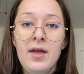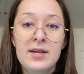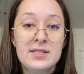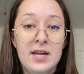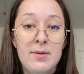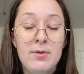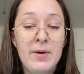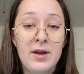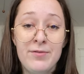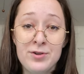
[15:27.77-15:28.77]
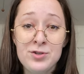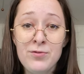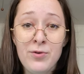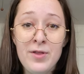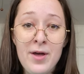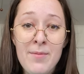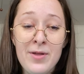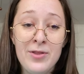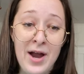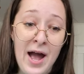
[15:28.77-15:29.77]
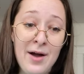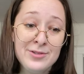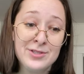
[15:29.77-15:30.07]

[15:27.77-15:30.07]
is gonna be beneficial for them and their house,